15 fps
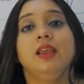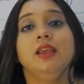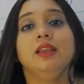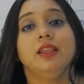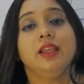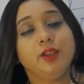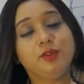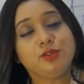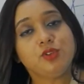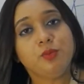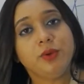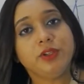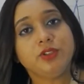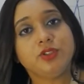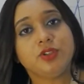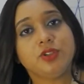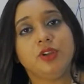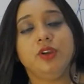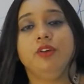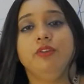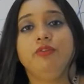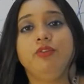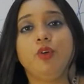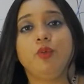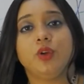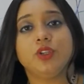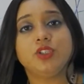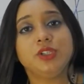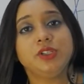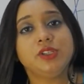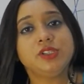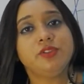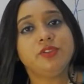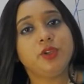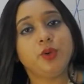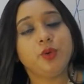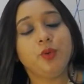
Thank you so much for watching this video.